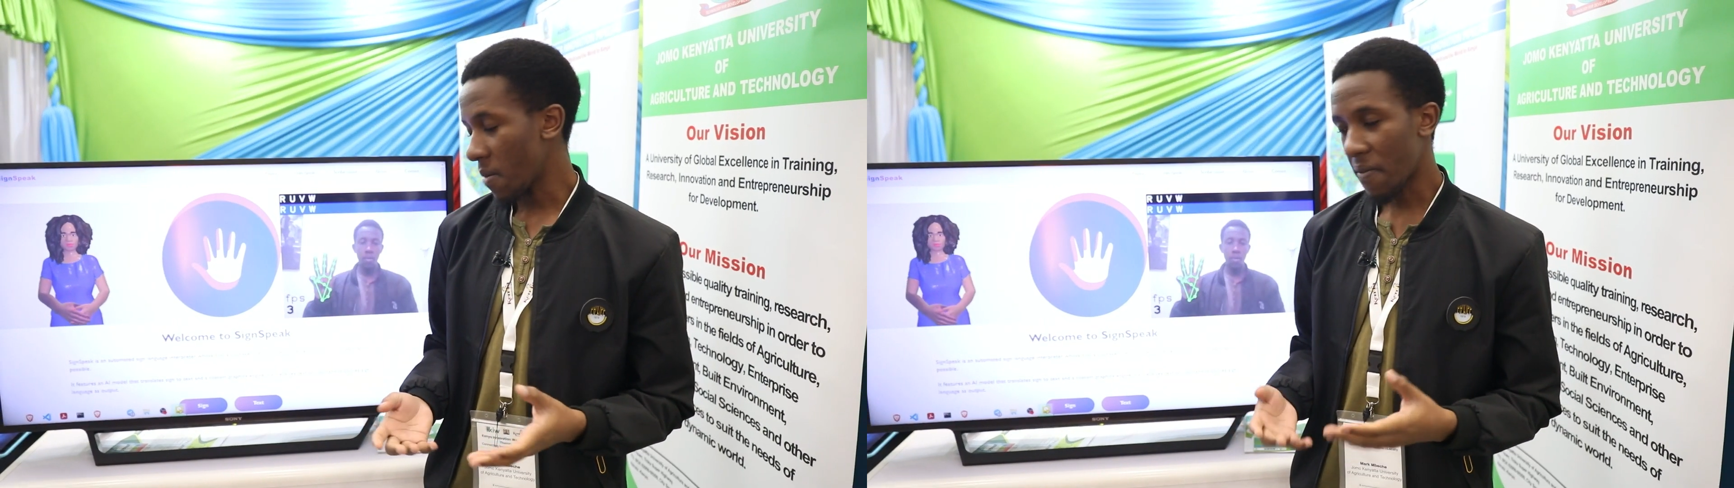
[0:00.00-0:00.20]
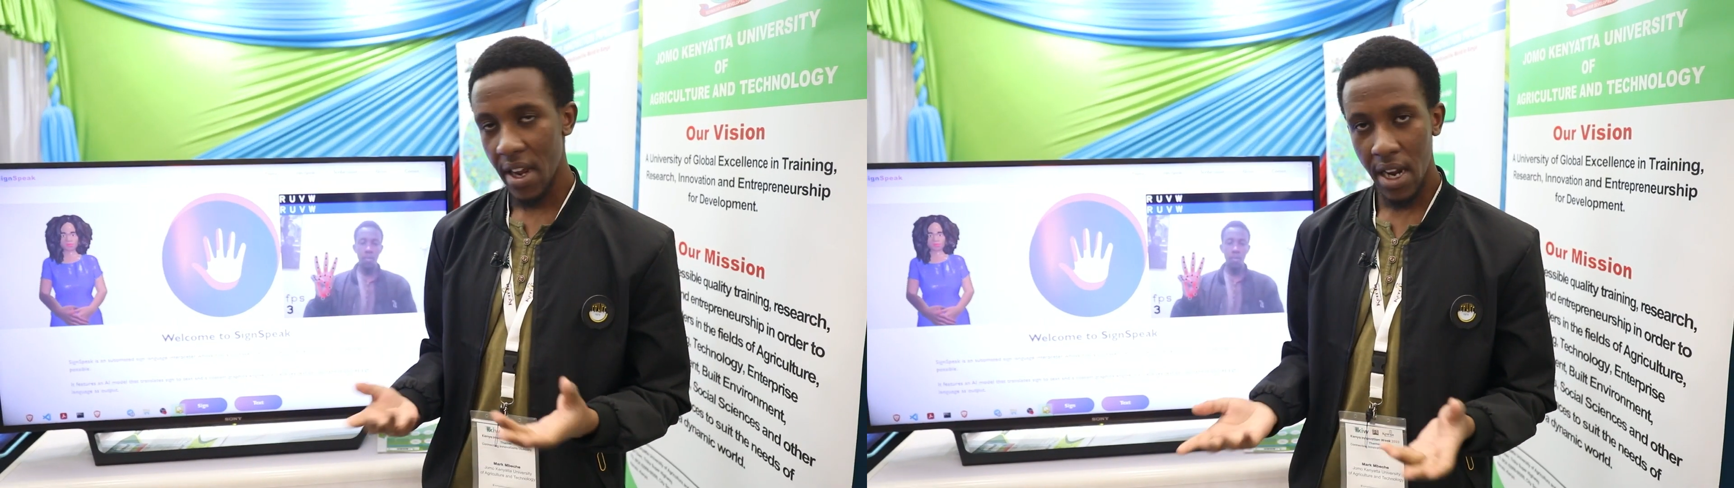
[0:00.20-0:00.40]

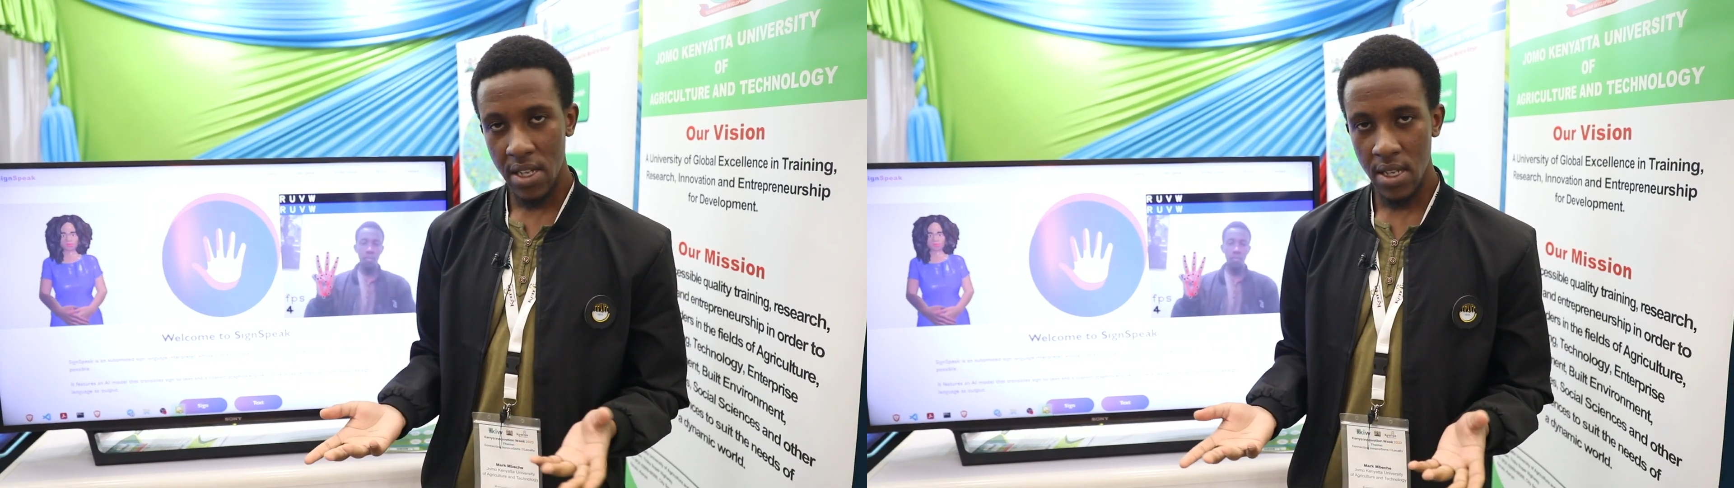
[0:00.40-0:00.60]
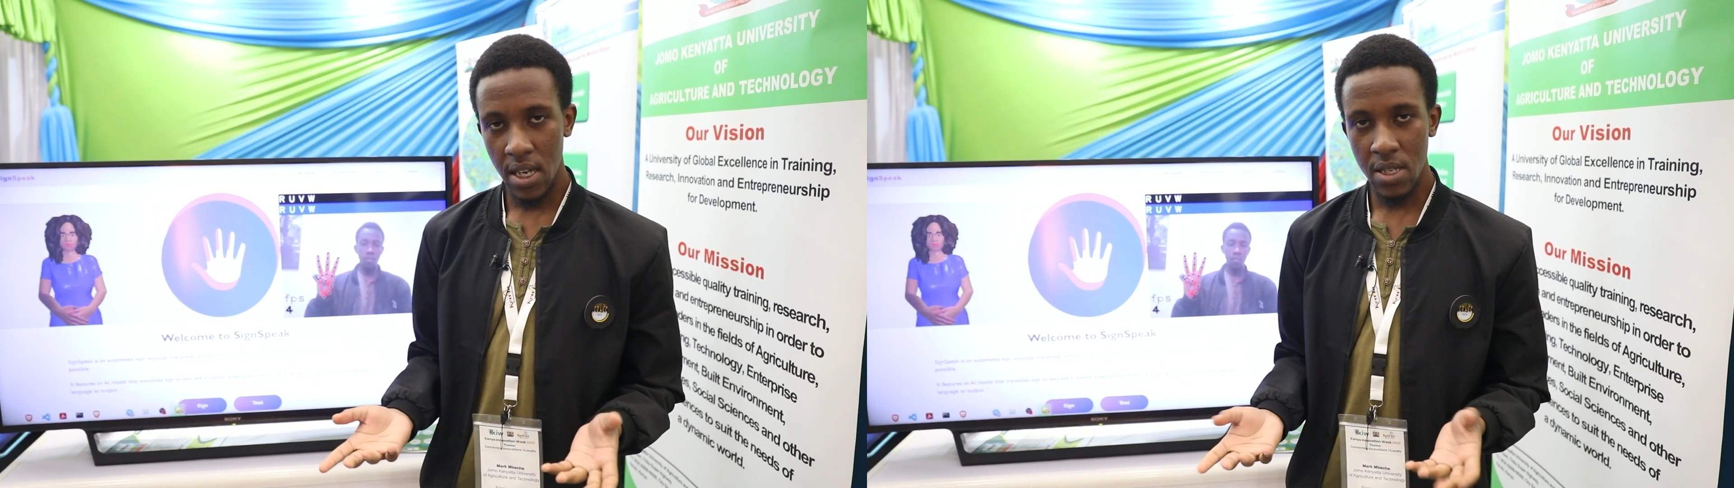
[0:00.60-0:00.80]

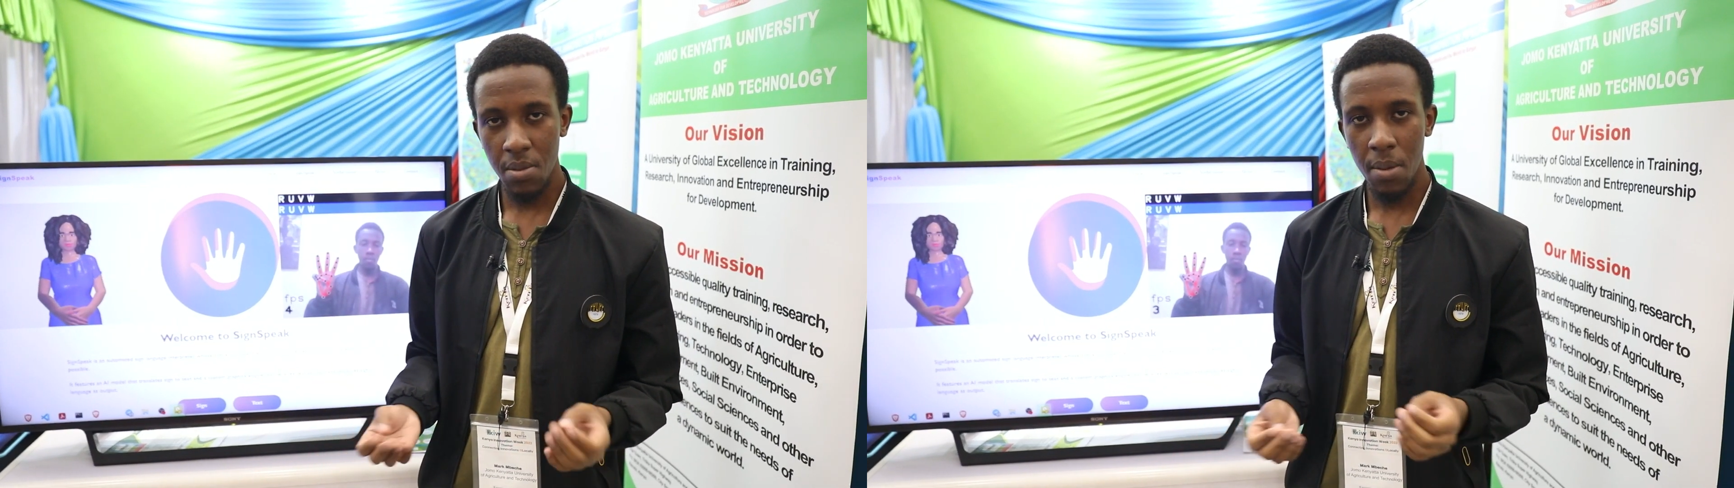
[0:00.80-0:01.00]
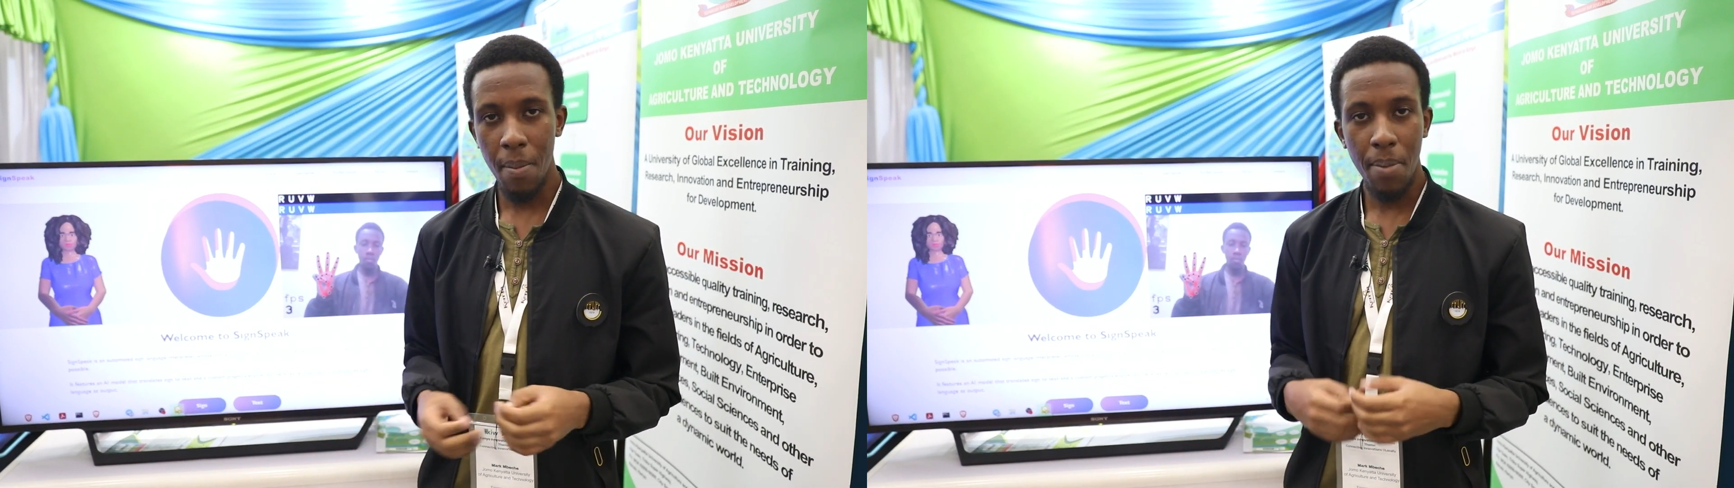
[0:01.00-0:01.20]
finances,
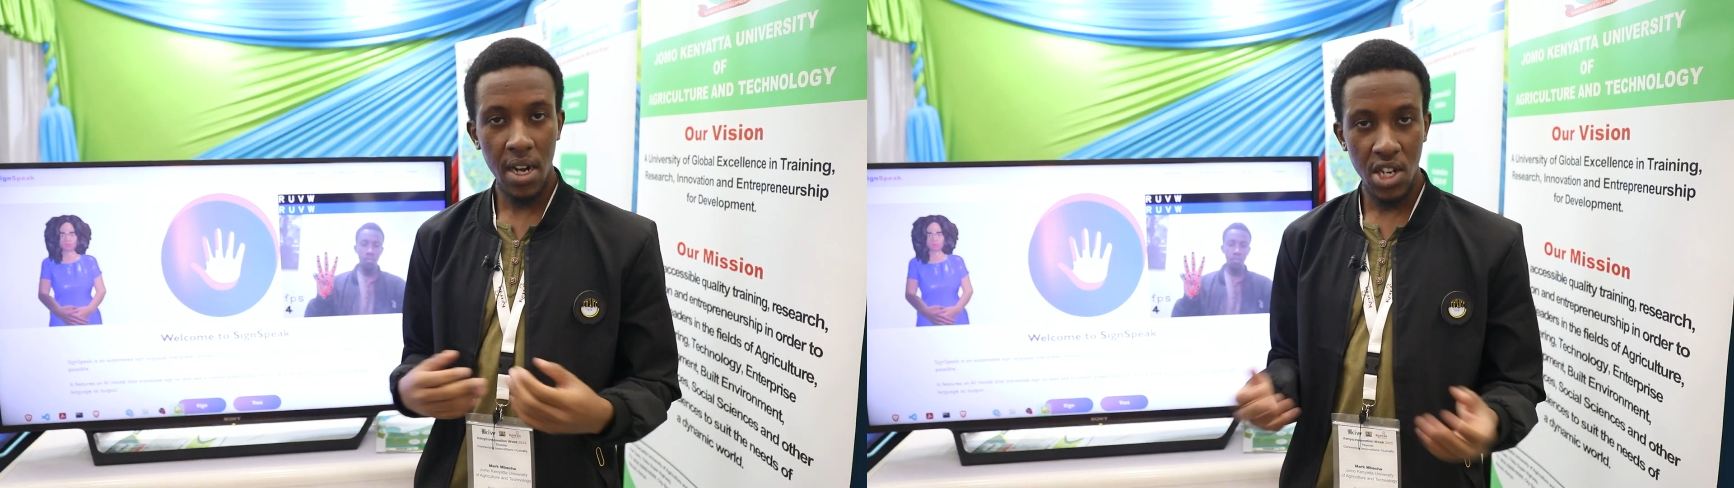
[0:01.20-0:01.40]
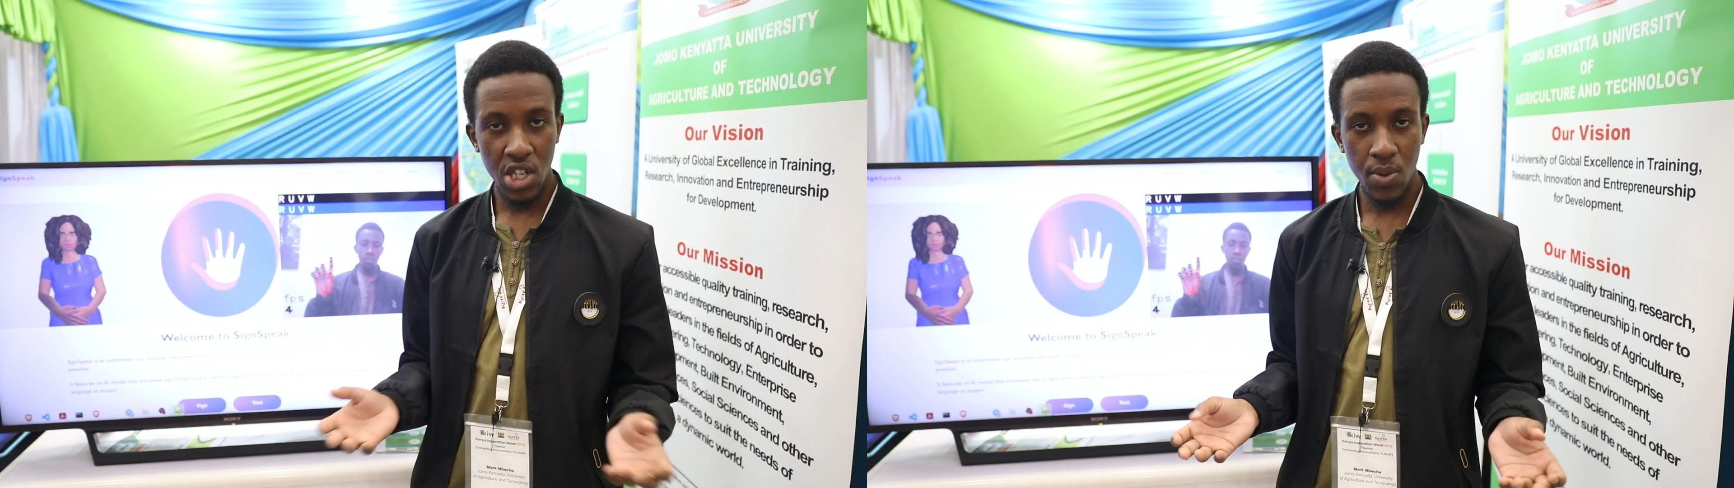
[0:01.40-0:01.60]
maybe
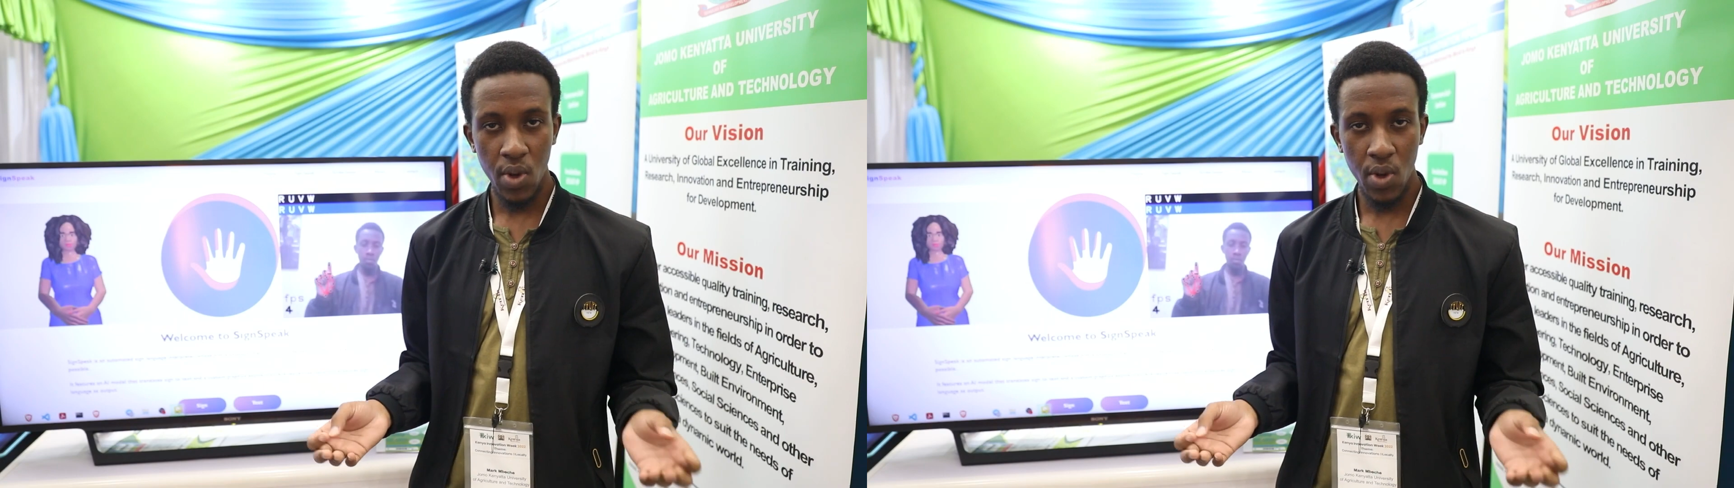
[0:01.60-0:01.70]
partnerships